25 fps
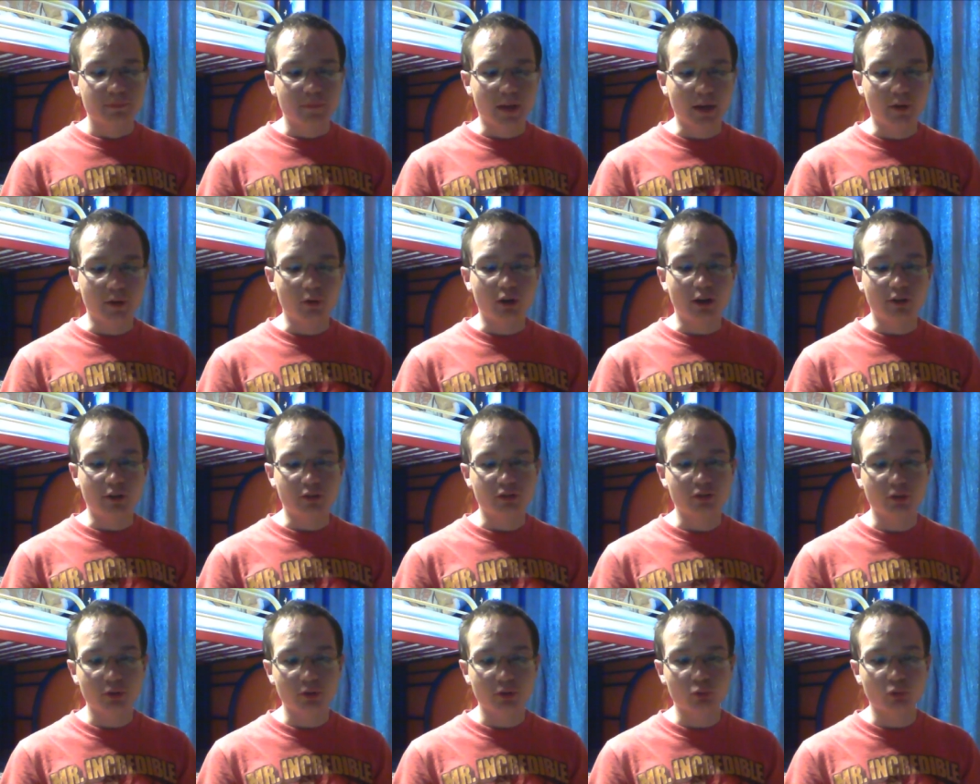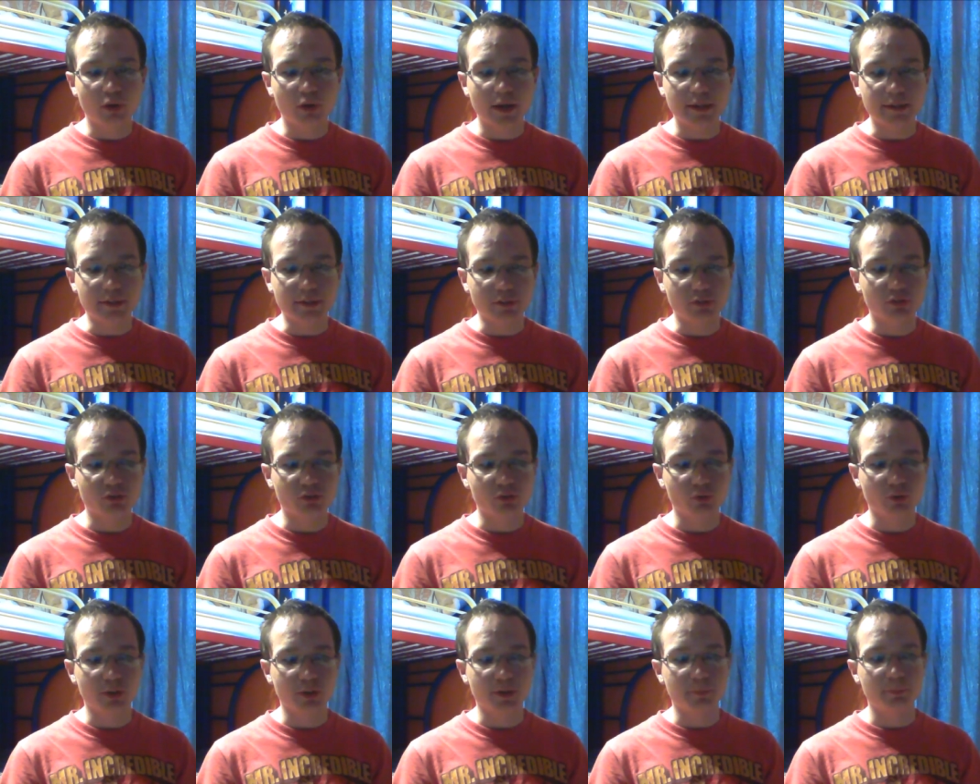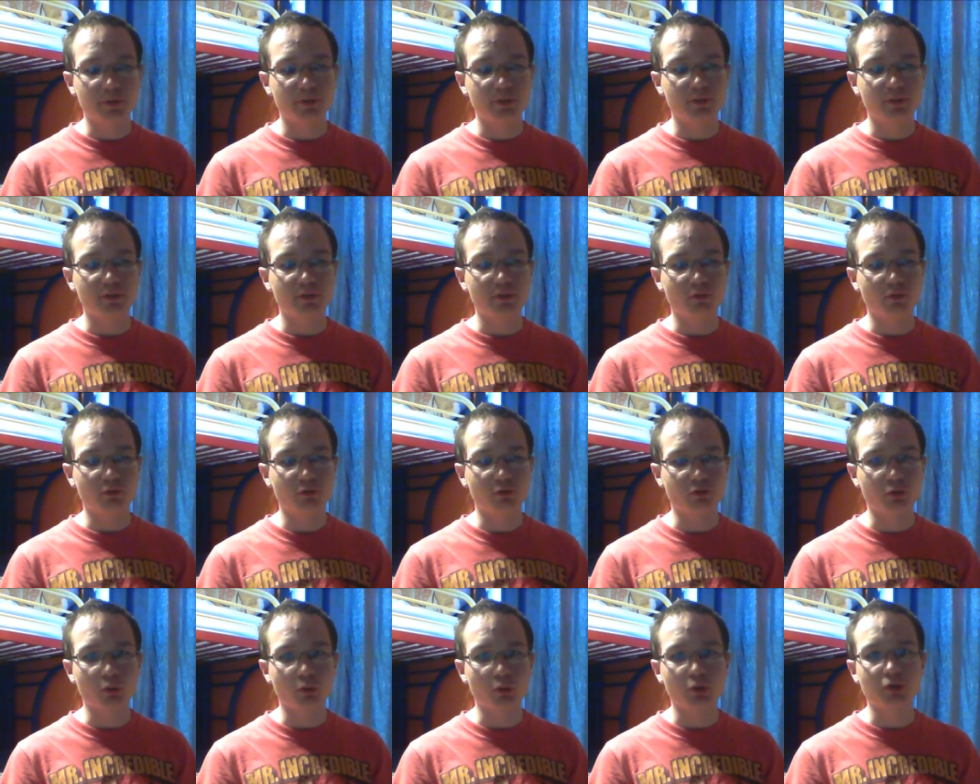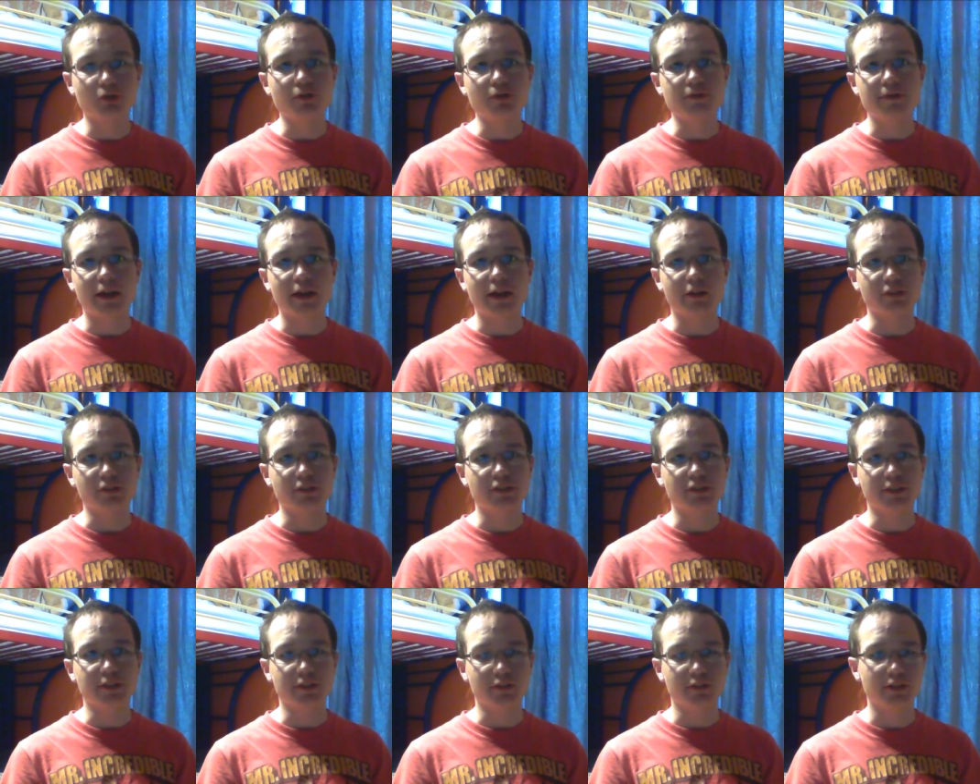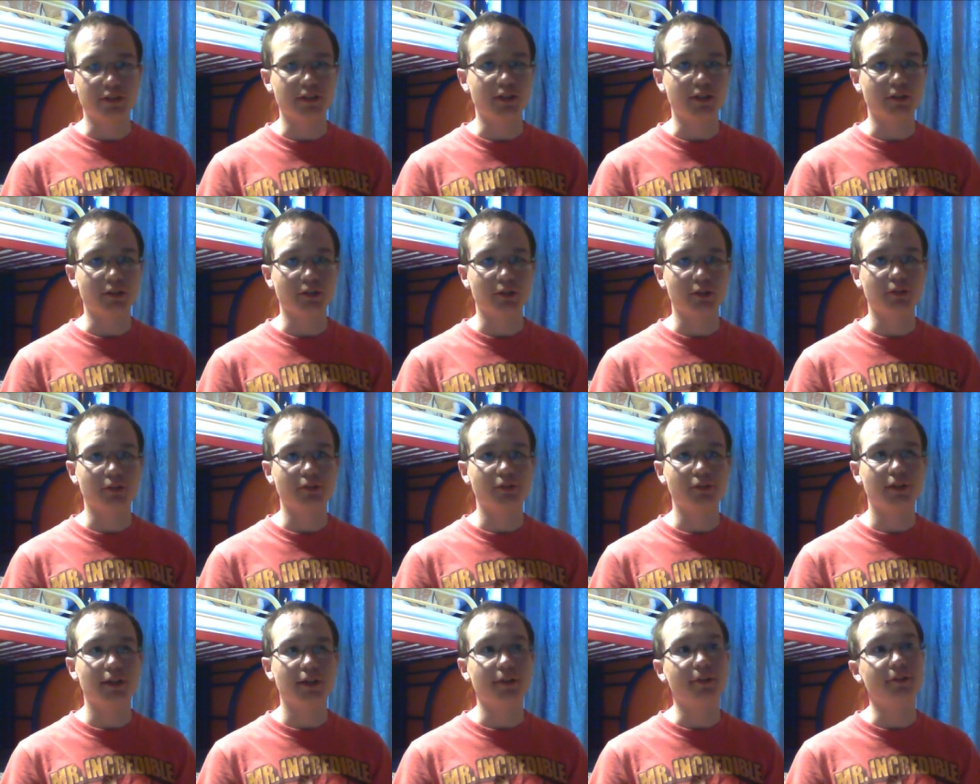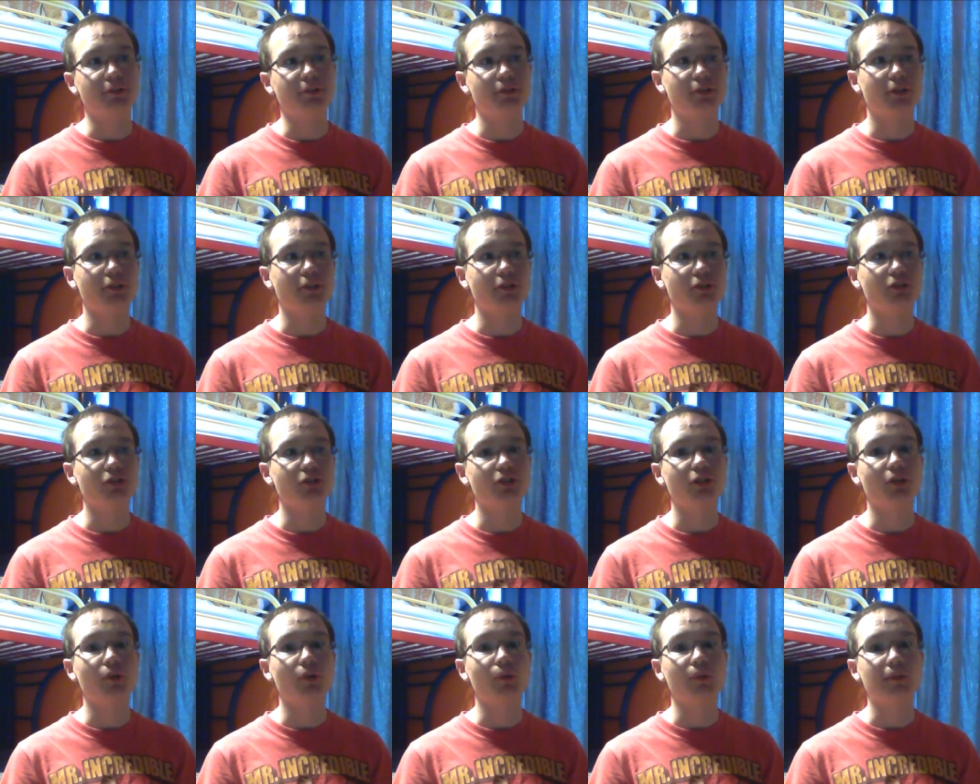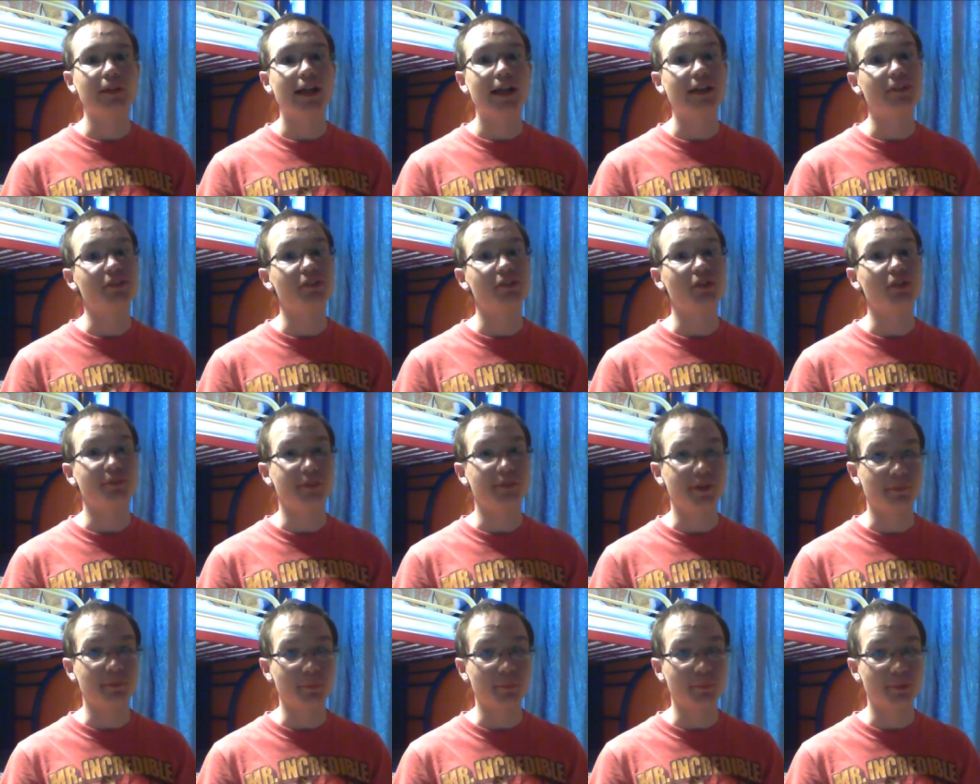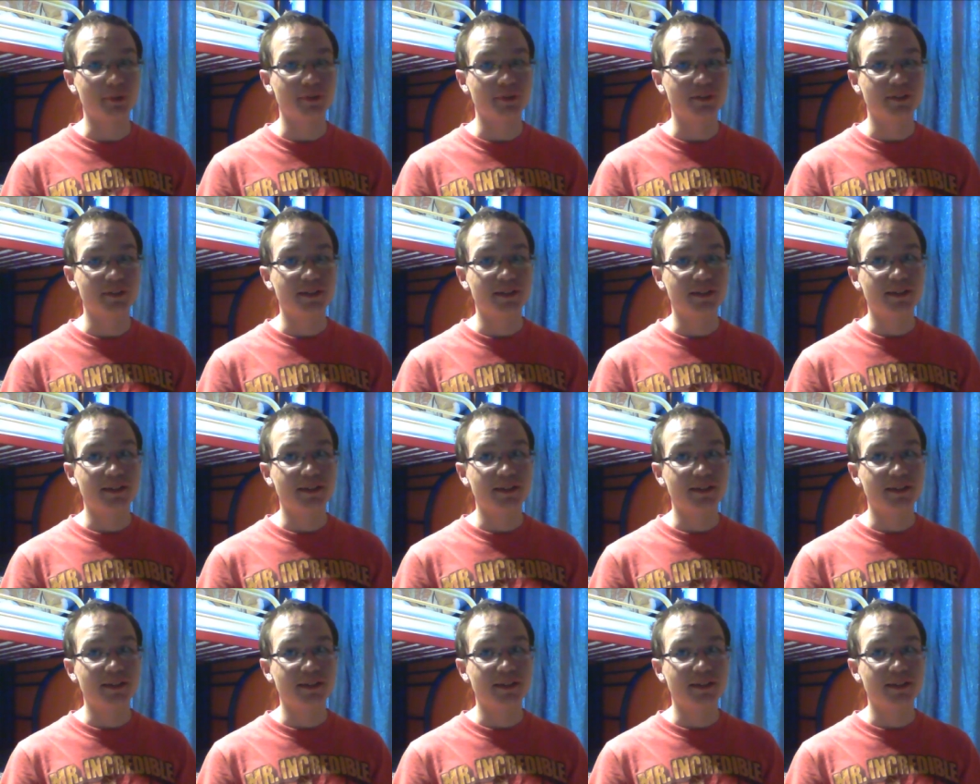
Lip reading: I started writing scripts for 2016 Kirk and Kelly's Crazy Show last November.